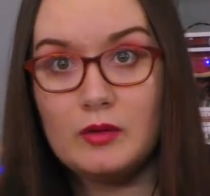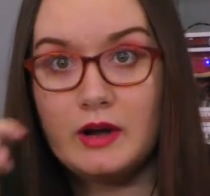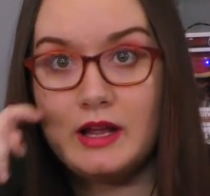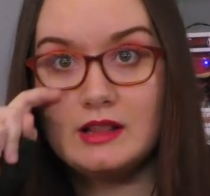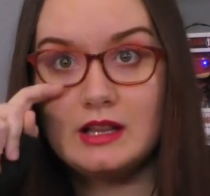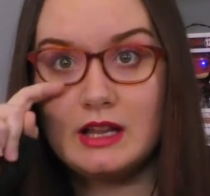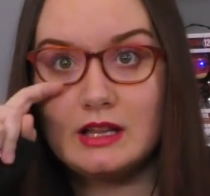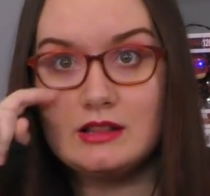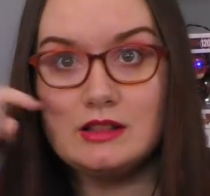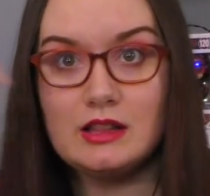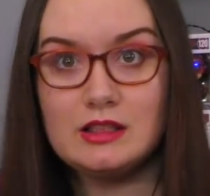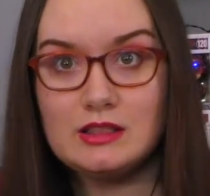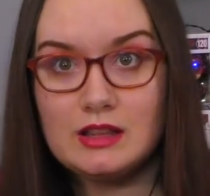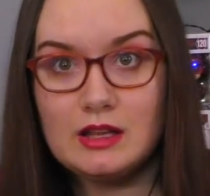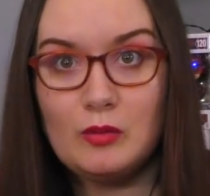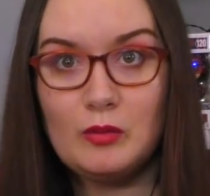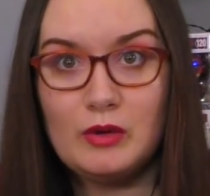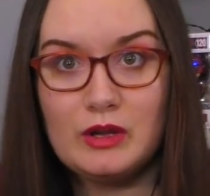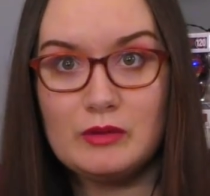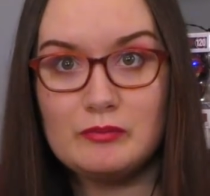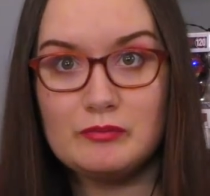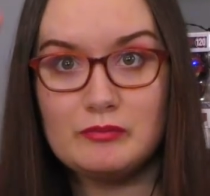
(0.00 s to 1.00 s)
And like the thing
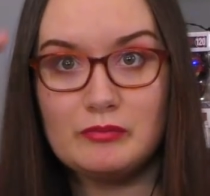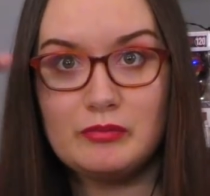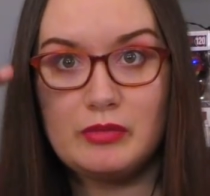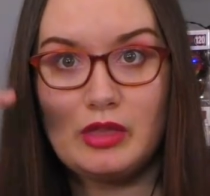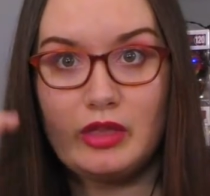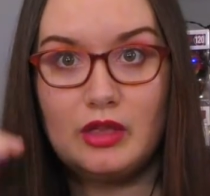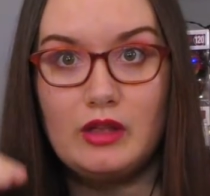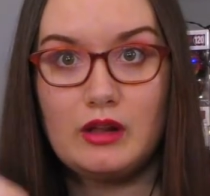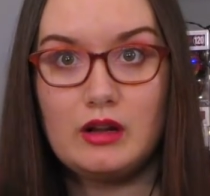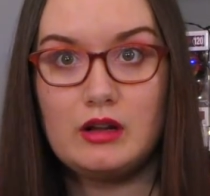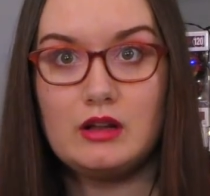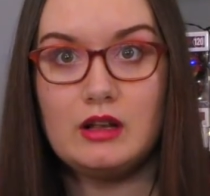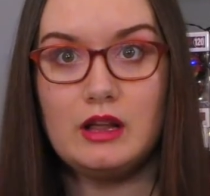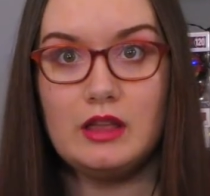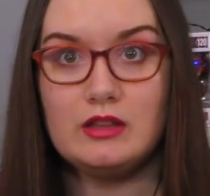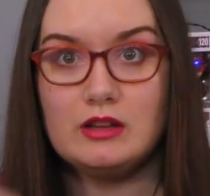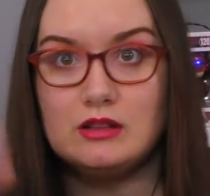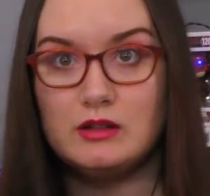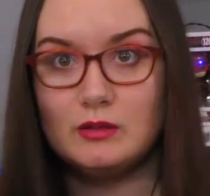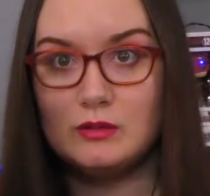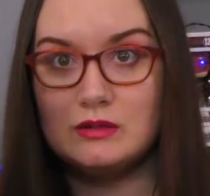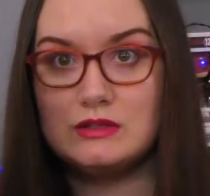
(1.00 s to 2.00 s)
went, mm, and
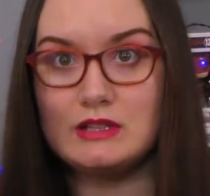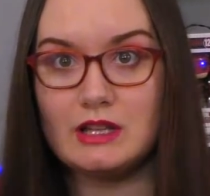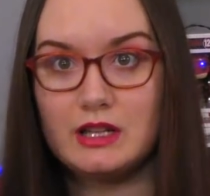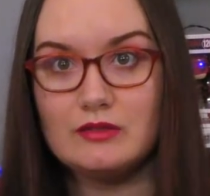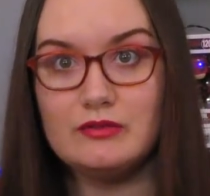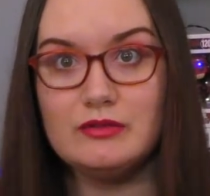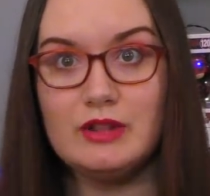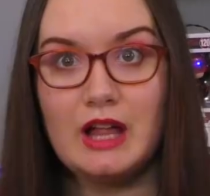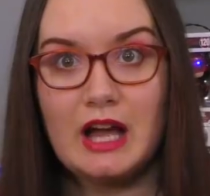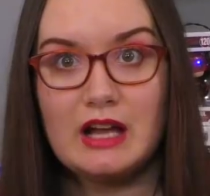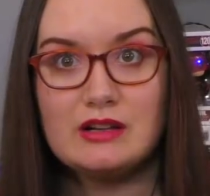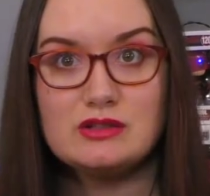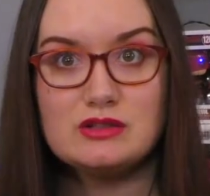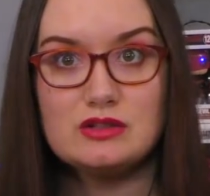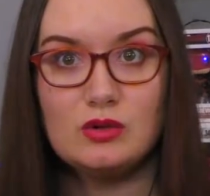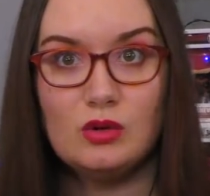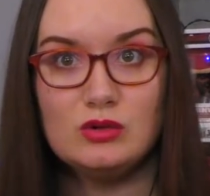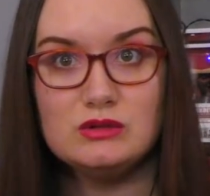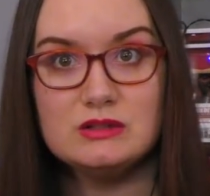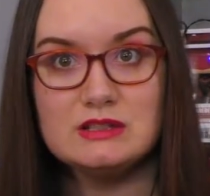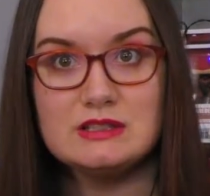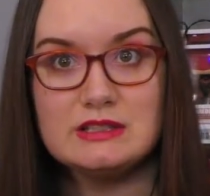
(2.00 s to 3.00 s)
then there was like a flash in
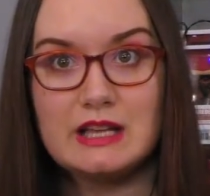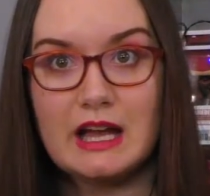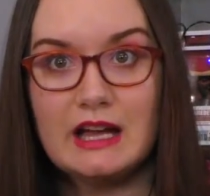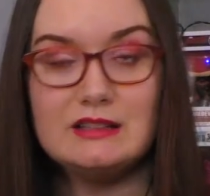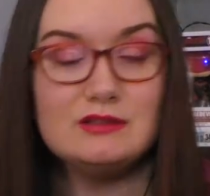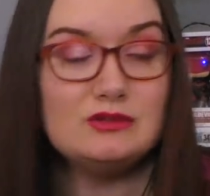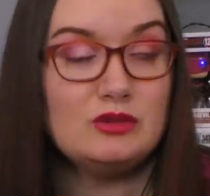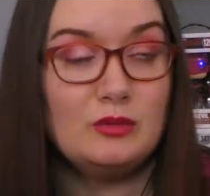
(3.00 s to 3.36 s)
Holden's eyes.